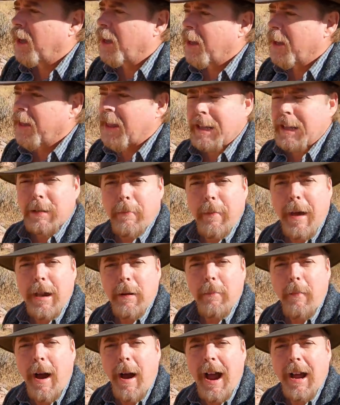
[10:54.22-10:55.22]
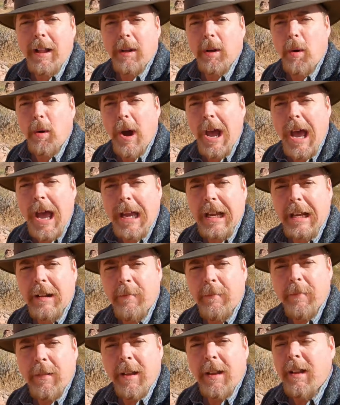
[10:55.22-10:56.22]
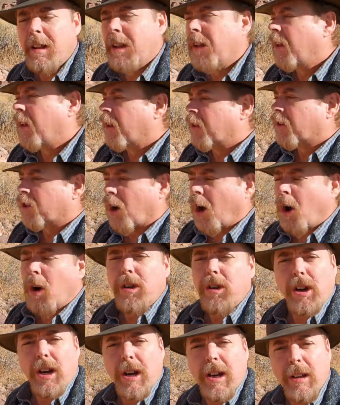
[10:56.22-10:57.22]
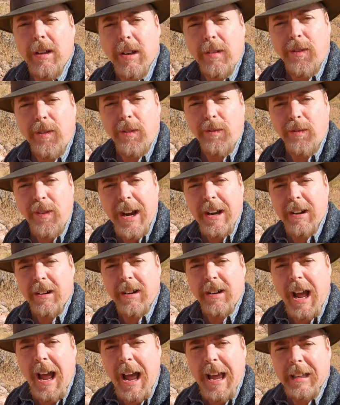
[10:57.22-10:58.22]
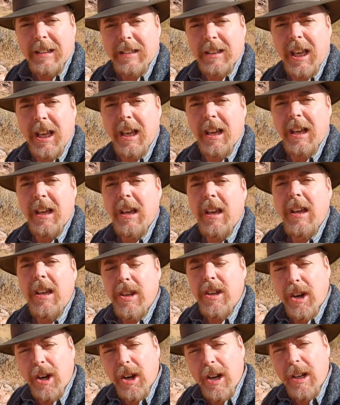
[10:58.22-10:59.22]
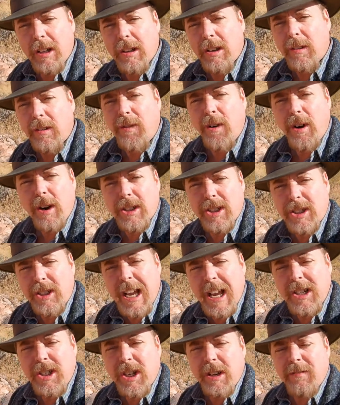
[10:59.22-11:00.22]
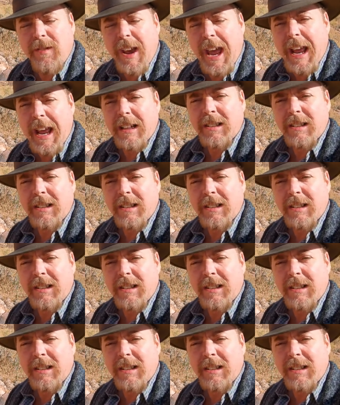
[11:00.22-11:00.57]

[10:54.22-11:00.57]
That's about a mile away. So you're gonna look for feeder dikes. You're gonna look for extension veins.